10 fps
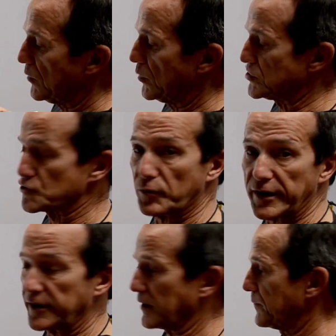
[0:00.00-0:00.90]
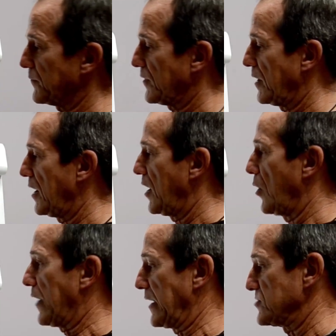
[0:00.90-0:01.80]
which is right here.
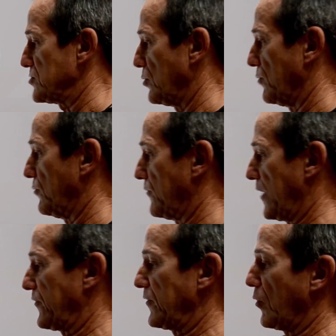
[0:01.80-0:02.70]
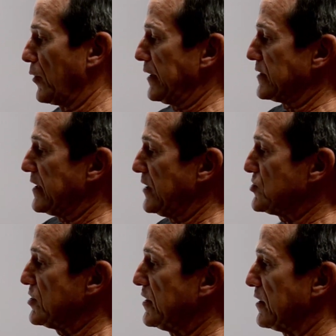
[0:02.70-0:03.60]
Okay, so we've got the
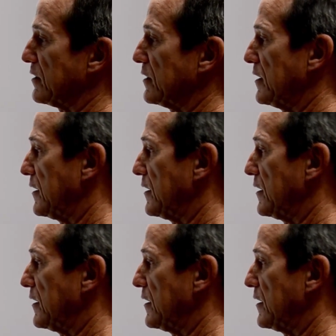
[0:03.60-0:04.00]
orientation here.